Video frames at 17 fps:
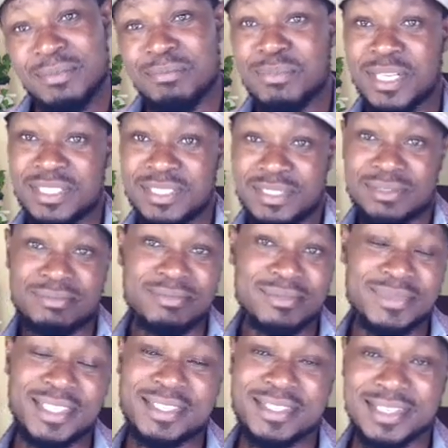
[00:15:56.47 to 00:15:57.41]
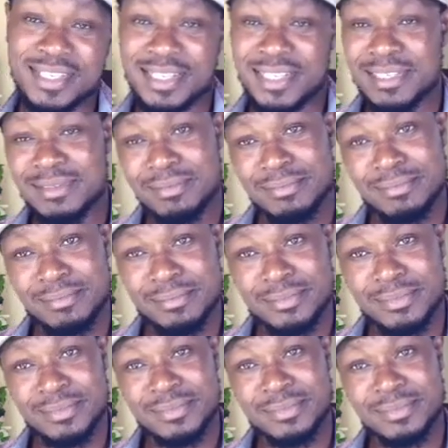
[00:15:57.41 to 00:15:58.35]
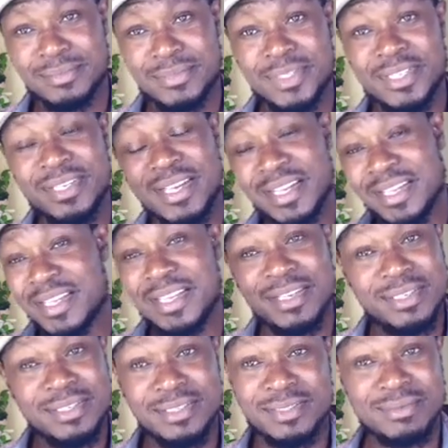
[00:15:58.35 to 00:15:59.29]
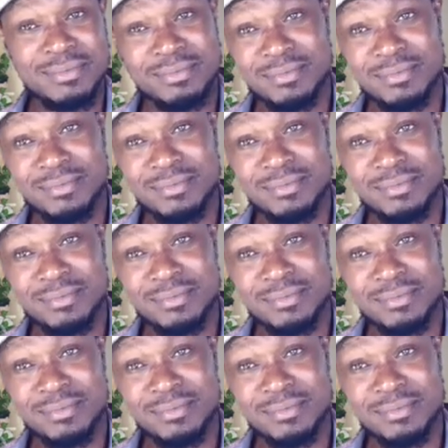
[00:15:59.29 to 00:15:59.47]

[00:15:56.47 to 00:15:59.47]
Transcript: But this girl, in her head,